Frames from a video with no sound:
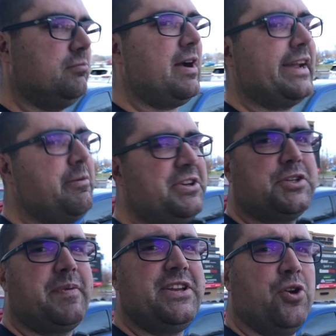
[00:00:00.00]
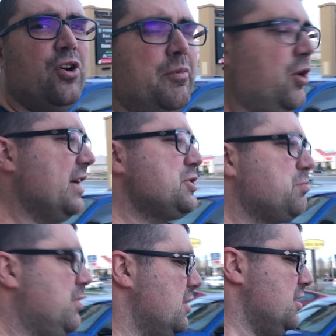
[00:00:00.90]
Why can't we just be normal? I
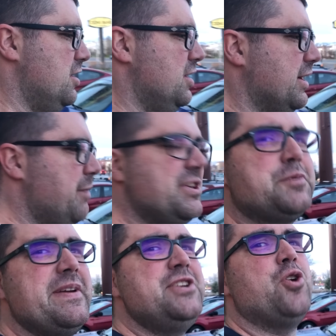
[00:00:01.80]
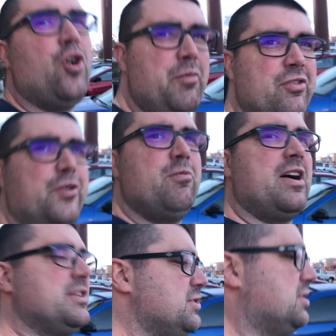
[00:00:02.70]
just can we just be normal for
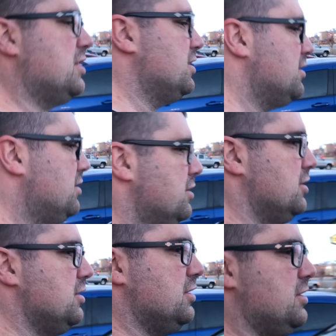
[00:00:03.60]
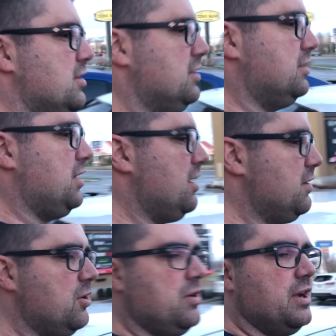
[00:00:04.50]
once?
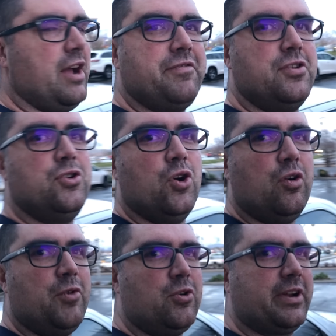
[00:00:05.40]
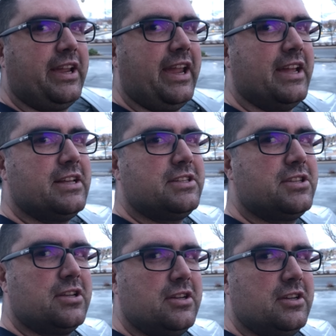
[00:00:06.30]
I don't know. Have normal
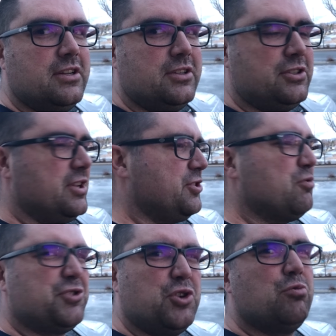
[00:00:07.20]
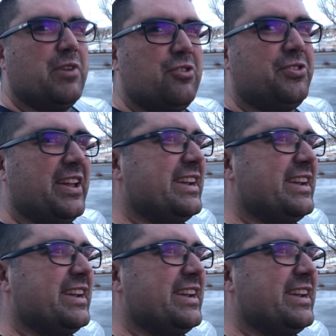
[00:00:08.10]
kids that don't do weird